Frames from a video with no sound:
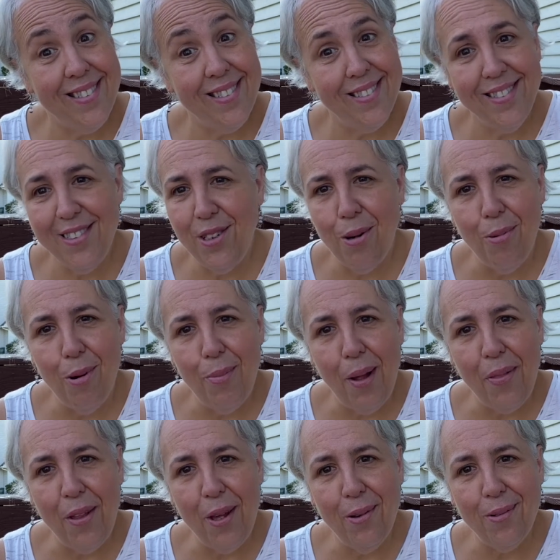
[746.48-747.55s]
You know more about
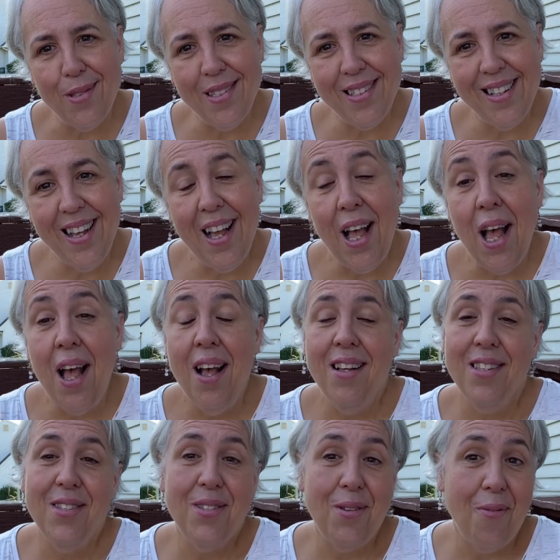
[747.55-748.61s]
the oats.
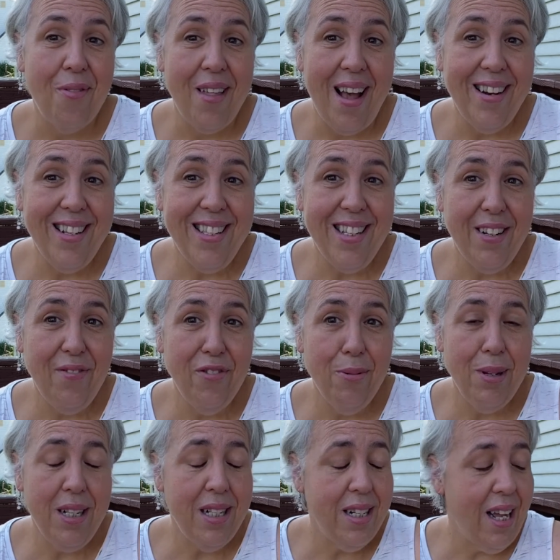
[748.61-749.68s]
So that is it for
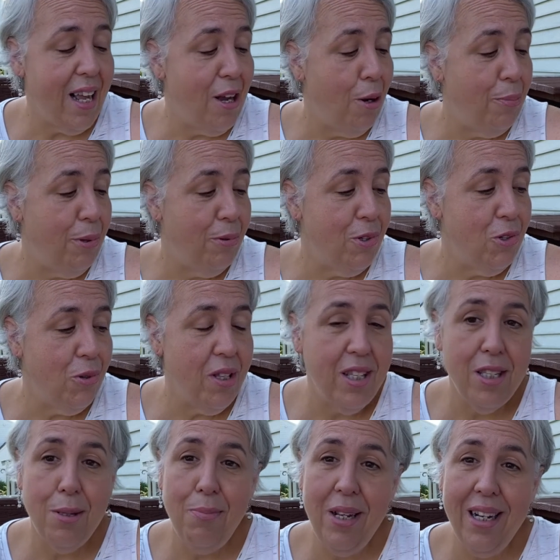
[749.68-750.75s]
me today. I hope you enjoyed
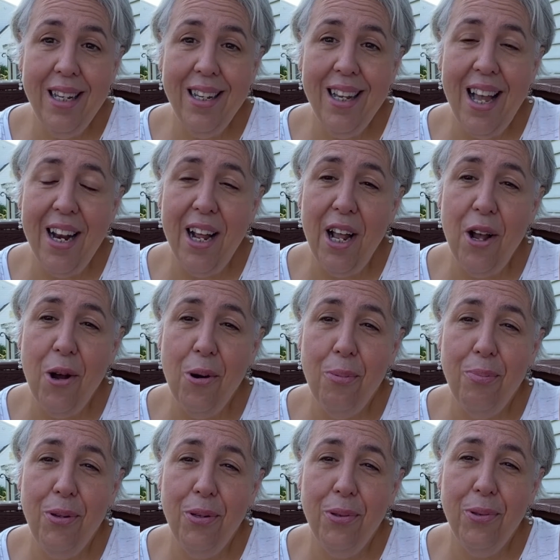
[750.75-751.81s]
this meeting and I
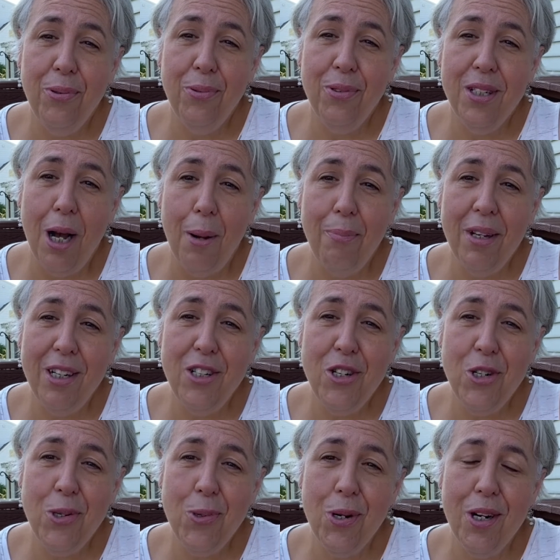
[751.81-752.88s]
hope you topic du
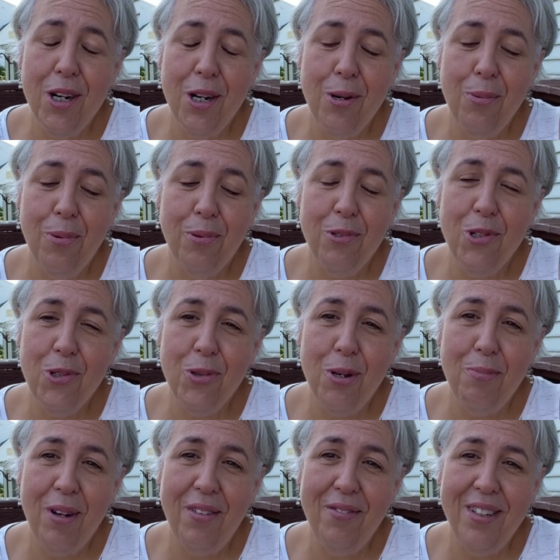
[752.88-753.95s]
jour and I hope you enjoyed
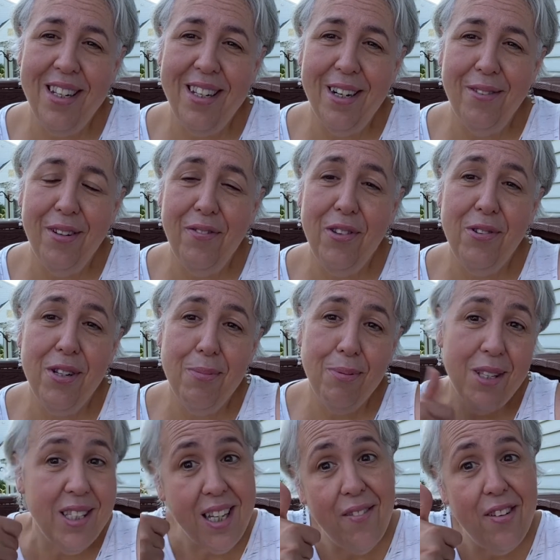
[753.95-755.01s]
my video. If you did,
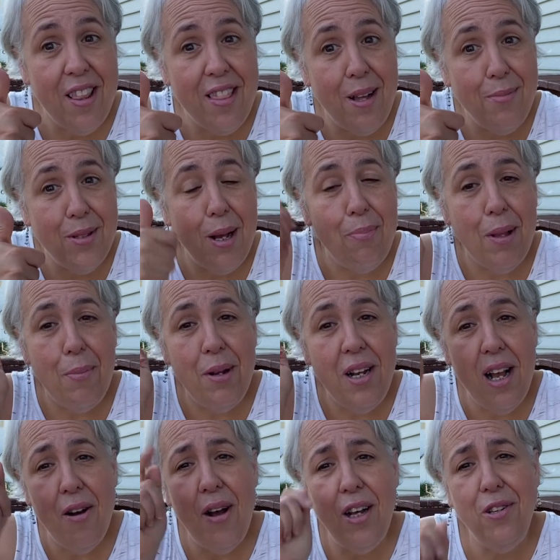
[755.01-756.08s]
please give it a thumbs up. Let me
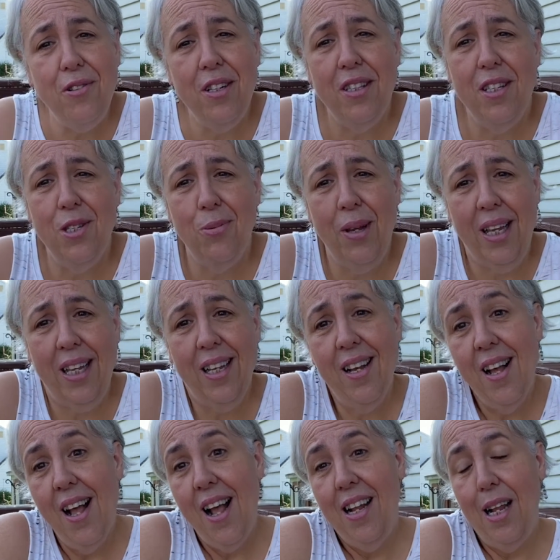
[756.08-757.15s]
know how you did this week.
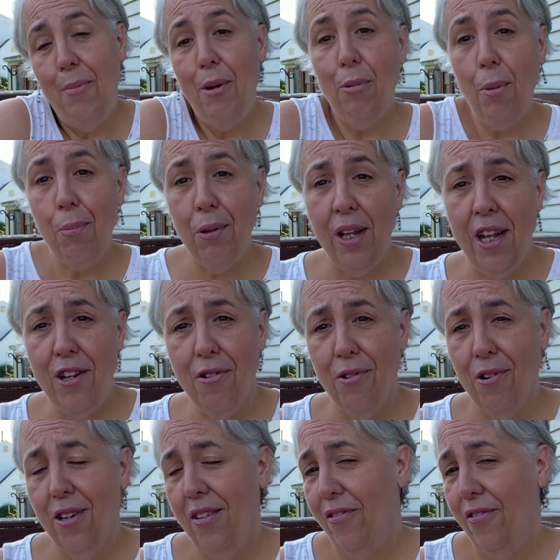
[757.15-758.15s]
Let me know what plan you're on.